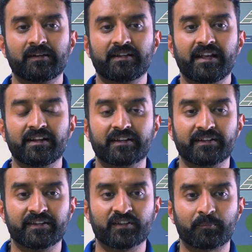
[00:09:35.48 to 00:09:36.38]
leader
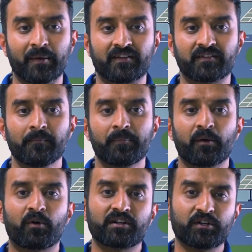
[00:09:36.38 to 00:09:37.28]
in this space.
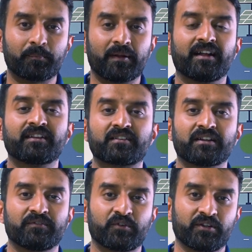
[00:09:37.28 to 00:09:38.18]
What are your plans
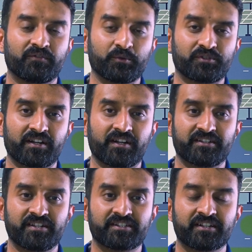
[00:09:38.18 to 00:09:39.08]
for the future,
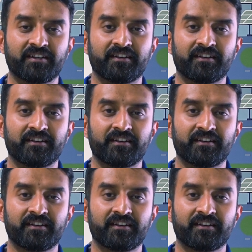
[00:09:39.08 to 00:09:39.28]
Rajesh?